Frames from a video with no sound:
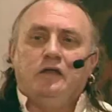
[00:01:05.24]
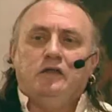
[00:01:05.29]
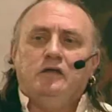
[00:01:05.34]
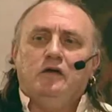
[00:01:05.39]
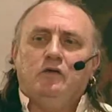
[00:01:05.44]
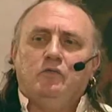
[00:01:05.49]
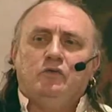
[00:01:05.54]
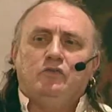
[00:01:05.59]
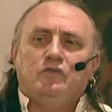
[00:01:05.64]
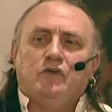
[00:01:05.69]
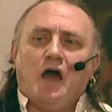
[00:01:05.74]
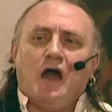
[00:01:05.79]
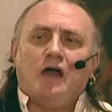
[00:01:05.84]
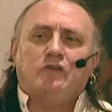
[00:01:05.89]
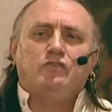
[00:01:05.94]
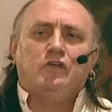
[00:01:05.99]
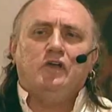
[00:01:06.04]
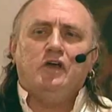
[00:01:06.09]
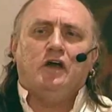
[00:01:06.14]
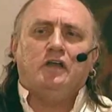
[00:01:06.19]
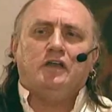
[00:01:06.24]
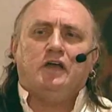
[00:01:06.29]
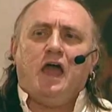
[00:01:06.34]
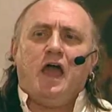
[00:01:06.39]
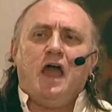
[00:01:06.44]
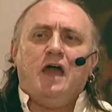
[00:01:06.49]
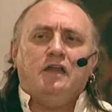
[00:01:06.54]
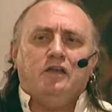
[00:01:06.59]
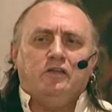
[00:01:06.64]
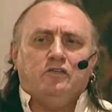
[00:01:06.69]
it was actually
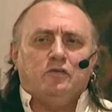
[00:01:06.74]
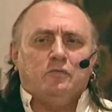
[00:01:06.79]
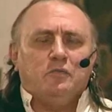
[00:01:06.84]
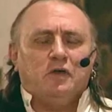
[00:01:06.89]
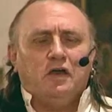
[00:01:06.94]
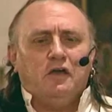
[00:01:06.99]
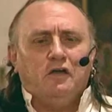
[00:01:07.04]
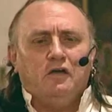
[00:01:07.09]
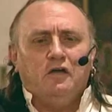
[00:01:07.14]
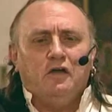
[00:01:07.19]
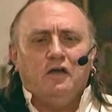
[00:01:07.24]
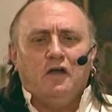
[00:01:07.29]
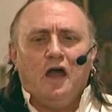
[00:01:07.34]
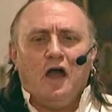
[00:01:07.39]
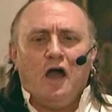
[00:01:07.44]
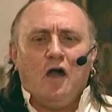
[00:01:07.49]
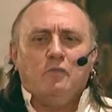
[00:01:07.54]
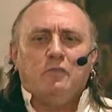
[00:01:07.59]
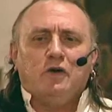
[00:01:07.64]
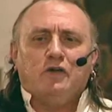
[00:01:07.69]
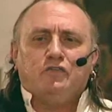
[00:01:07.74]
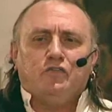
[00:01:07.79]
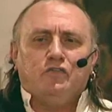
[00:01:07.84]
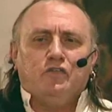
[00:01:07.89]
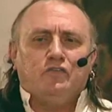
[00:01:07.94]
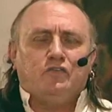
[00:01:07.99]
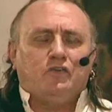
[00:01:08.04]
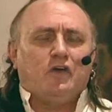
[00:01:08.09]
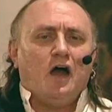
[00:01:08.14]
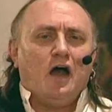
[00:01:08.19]
uncanny to me how much
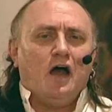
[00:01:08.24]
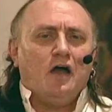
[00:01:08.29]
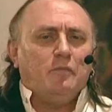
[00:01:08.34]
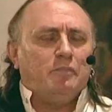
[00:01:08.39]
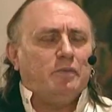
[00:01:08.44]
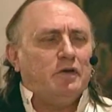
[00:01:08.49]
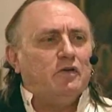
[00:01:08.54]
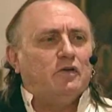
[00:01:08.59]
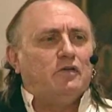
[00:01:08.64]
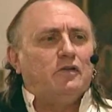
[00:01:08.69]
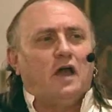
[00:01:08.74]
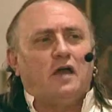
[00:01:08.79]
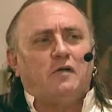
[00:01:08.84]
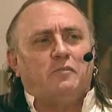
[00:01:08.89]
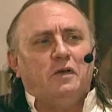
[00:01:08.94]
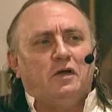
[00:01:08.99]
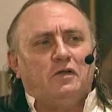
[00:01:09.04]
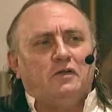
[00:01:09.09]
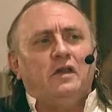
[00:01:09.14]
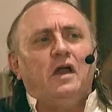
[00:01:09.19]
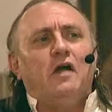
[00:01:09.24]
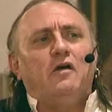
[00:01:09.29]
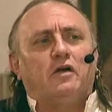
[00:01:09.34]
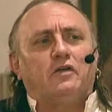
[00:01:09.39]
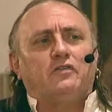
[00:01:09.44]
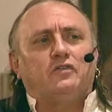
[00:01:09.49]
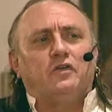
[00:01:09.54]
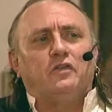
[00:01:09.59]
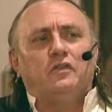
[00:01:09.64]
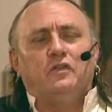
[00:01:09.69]
this guy appeared like Milton
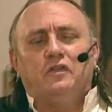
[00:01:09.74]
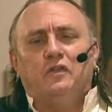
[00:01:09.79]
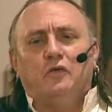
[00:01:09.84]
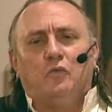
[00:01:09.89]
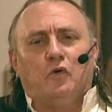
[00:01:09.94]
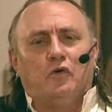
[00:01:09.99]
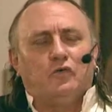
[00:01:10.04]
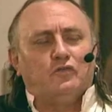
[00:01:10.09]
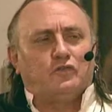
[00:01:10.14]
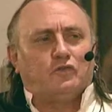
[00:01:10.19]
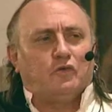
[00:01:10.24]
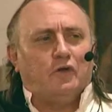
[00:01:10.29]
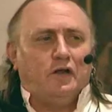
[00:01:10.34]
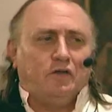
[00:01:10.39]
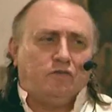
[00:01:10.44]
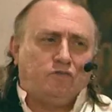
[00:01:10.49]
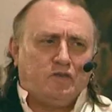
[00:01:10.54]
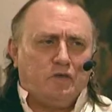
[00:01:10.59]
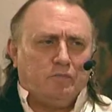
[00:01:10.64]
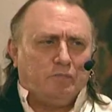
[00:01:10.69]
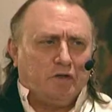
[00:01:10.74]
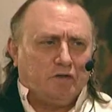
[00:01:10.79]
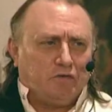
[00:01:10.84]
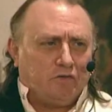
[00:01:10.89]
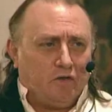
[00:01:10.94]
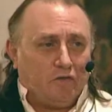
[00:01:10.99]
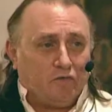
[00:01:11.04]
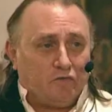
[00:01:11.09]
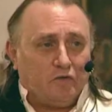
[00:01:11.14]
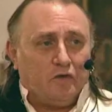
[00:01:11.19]
Erickson, the world's greatest
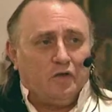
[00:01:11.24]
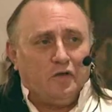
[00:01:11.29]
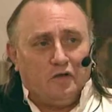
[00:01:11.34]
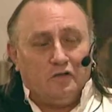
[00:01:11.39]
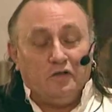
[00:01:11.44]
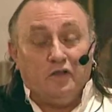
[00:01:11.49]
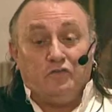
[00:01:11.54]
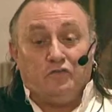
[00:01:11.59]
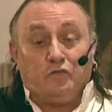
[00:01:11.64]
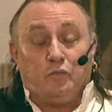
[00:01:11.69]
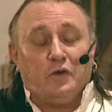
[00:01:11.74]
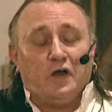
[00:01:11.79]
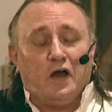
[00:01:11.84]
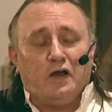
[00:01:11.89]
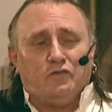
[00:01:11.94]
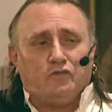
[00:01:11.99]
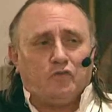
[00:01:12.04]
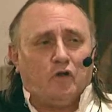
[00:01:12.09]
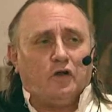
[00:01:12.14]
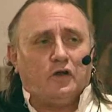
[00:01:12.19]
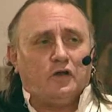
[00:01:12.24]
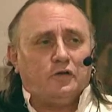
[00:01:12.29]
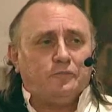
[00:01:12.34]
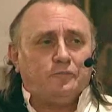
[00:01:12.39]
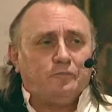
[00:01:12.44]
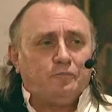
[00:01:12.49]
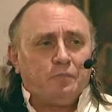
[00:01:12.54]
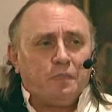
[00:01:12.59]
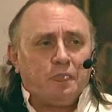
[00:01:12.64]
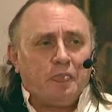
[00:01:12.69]
hypnotist, at least when I started.
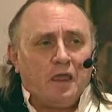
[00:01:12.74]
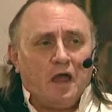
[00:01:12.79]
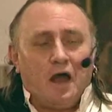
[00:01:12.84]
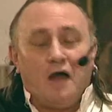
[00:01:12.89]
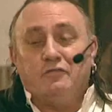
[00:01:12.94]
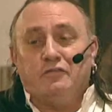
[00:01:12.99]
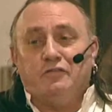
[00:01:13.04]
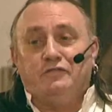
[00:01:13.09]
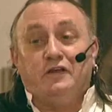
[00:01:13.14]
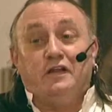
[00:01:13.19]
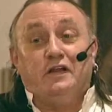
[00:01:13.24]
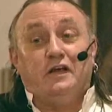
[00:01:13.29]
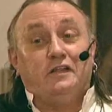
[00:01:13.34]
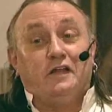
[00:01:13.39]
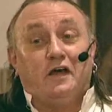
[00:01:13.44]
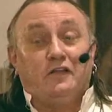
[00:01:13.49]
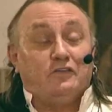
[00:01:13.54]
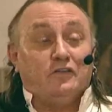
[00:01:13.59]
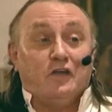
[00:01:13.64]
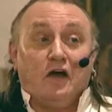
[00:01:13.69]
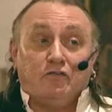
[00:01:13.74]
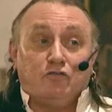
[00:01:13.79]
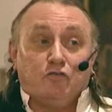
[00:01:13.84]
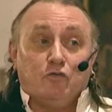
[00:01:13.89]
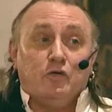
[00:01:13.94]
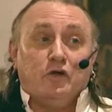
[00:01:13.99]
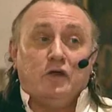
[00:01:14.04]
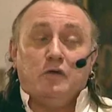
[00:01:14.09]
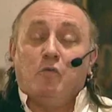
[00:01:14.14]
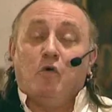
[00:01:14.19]
I have a feeling that's not
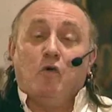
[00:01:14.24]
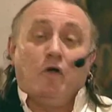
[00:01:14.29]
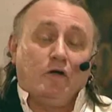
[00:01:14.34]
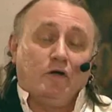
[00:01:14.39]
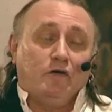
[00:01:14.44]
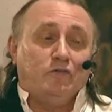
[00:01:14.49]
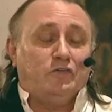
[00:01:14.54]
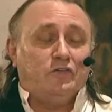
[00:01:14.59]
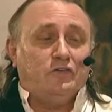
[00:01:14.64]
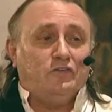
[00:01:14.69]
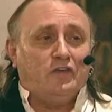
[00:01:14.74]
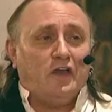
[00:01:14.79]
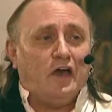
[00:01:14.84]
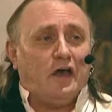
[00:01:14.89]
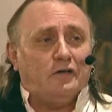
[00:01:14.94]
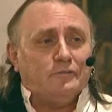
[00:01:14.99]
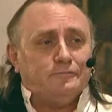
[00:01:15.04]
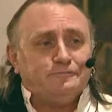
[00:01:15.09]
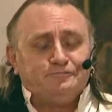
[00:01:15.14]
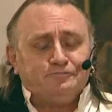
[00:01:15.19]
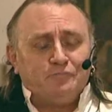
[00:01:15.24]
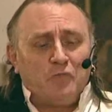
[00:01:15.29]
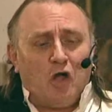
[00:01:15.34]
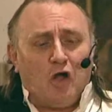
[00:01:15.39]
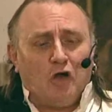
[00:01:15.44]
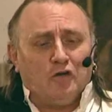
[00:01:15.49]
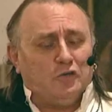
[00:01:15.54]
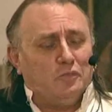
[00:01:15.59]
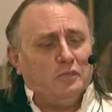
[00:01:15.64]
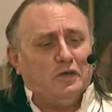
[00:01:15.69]
true anymore because he's dead.
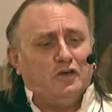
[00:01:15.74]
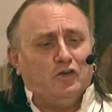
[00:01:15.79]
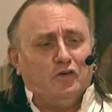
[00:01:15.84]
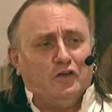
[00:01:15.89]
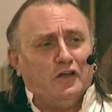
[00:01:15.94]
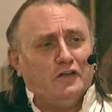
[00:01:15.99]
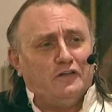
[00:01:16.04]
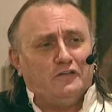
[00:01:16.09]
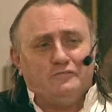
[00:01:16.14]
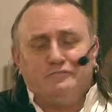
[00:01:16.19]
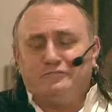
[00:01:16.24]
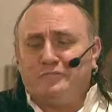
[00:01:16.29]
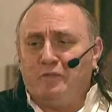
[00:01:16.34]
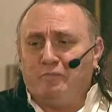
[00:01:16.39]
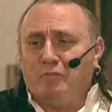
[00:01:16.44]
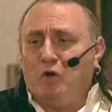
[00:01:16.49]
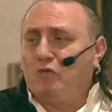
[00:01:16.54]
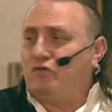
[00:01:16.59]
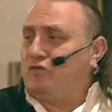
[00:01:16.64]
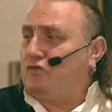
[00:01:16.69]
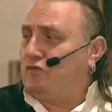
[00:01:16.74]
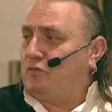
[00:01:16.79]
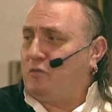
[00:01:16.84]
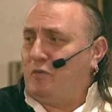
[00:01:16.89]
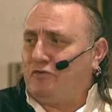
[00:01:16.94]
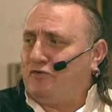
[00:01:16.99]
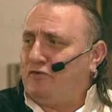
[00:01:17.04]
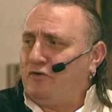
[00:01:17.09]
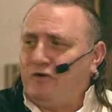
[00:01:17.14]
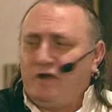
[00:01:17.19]
Hard to be good at hypnosis
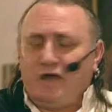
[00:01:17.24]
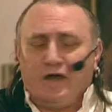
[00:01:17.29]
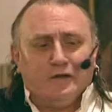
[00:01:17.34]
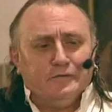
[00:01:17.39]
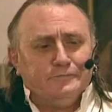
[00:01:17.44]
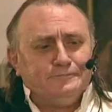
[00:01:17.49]
once you're dead.